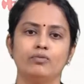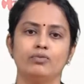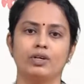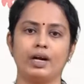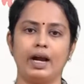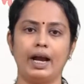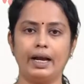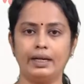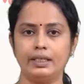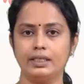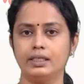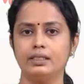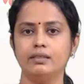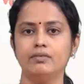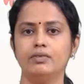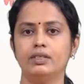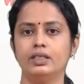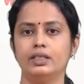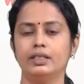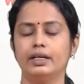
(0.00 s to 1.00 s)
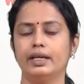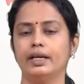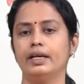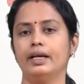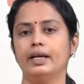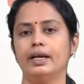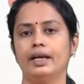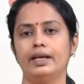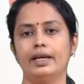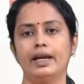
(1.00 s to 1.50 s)
for active learning
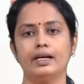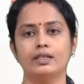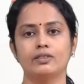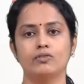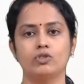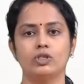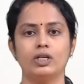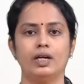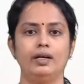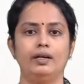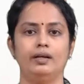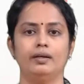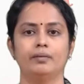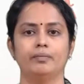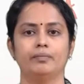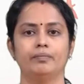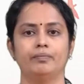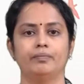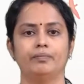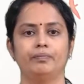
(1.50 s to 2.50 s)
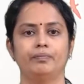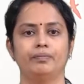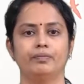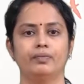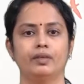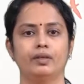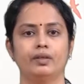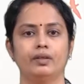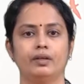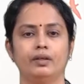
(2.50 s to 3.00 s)
in a young child.
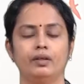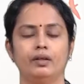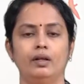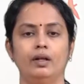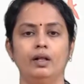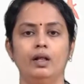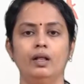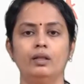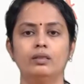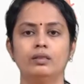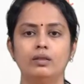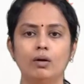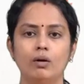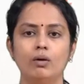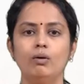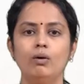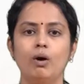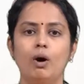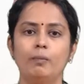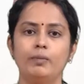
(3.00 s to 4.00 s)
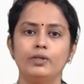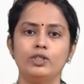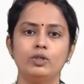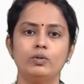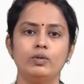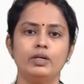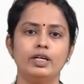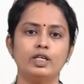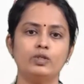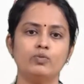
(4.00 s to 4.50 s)
Though
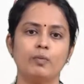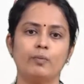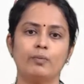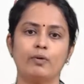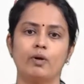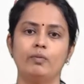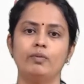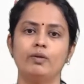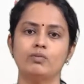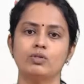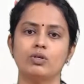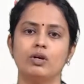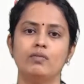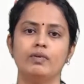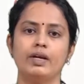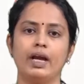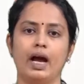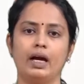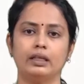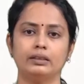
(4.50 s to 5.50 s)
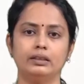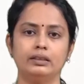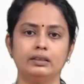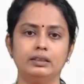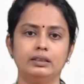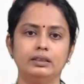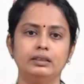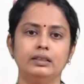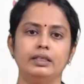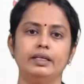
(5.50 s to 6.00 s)
opportunities for problem solving
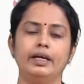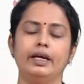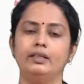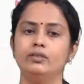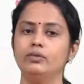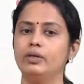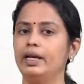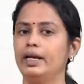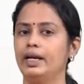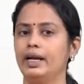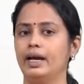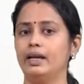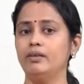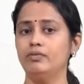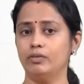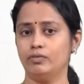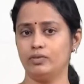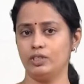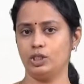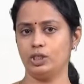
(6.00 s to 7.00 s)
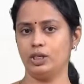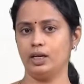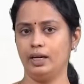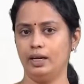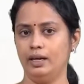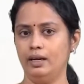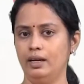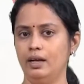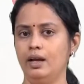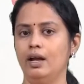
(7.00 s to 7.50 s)
occurs in the day-to-day life of a
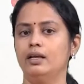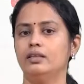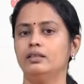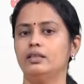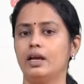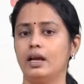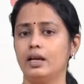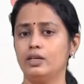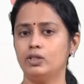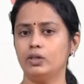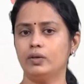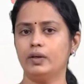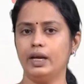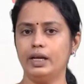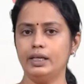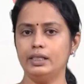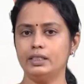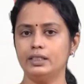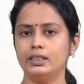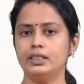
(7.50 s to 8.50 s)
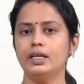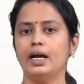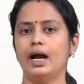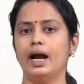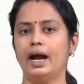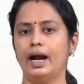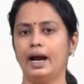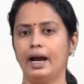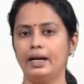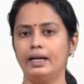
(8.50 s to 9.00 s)
child, the educator
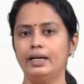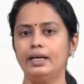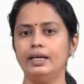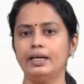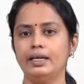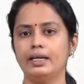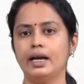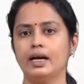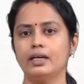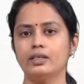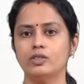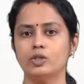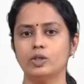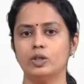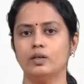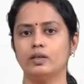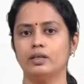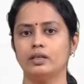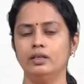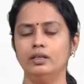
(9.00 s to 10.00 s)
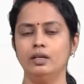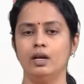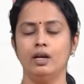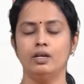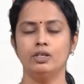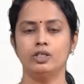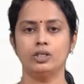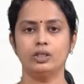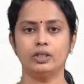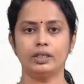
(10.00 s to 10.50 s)
handling young children
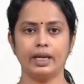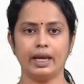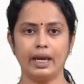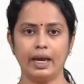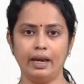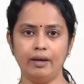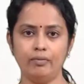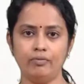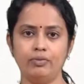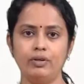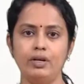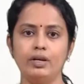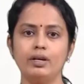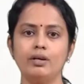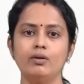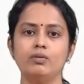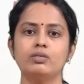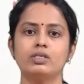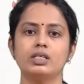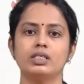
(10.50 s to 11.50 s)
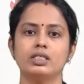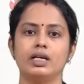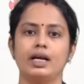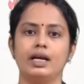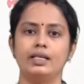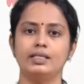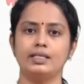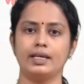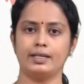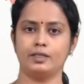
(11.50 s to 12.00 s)
should carefully use a
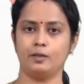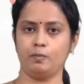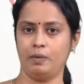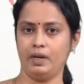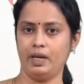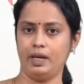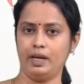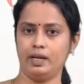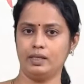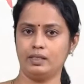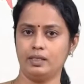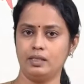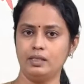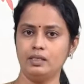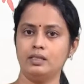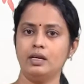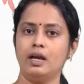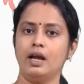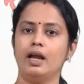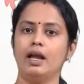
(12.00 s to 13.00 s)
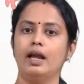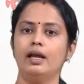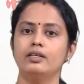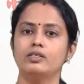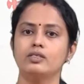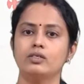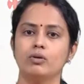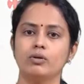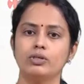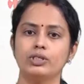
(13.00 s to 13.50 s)
child's experiences in
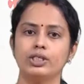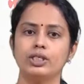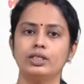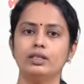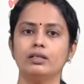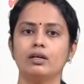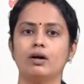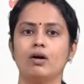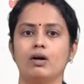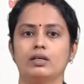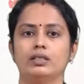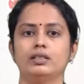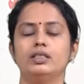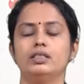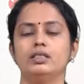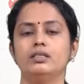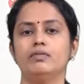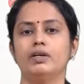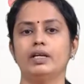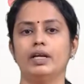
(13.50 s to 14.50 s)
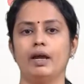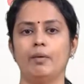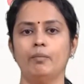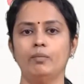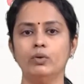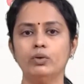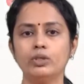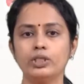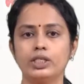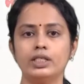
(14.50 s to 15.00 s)
social, cognitive and
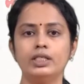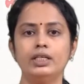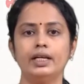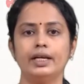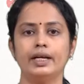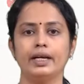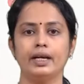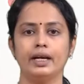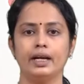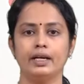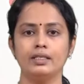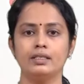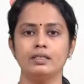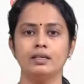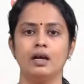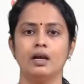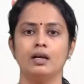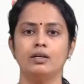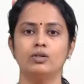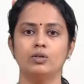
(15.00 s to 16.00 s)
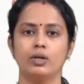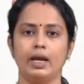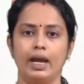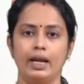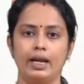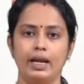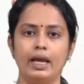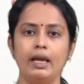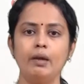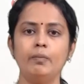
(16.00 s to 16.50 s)
emotional arenas to
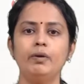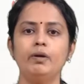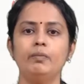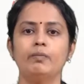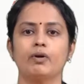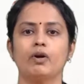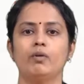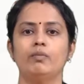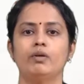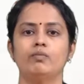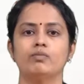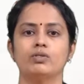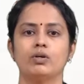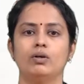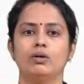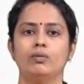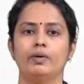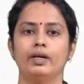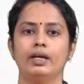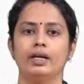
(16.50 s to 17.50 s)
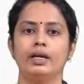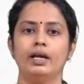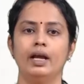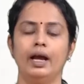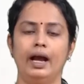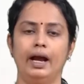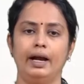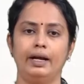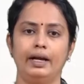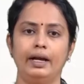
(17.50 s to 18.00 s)
enable problem solving
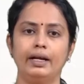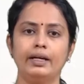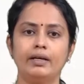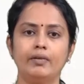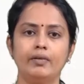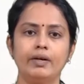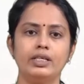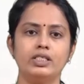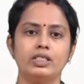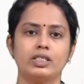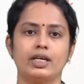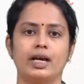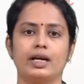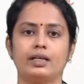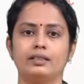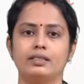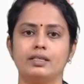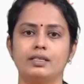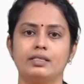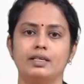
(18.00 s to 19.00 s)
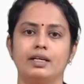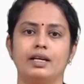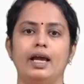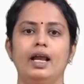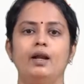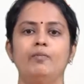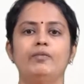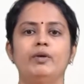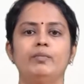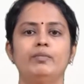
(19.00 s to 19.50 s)
and encourage tactics that
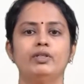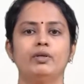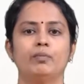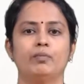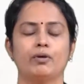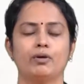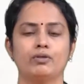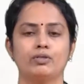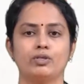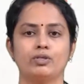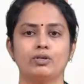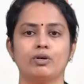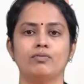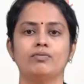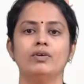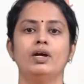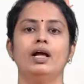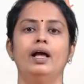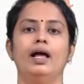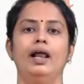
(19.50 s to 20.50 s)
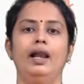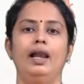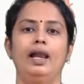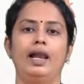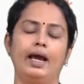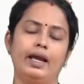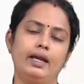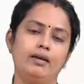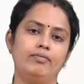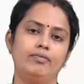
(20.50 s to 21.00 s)
help them in the process of
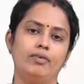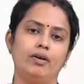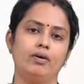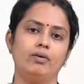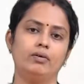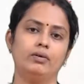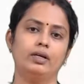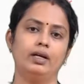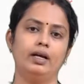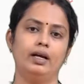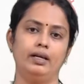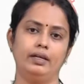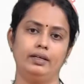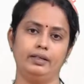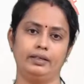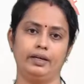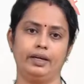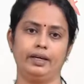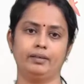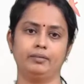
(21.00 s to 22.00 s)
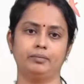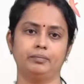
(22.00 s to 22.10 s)
lifelong learning.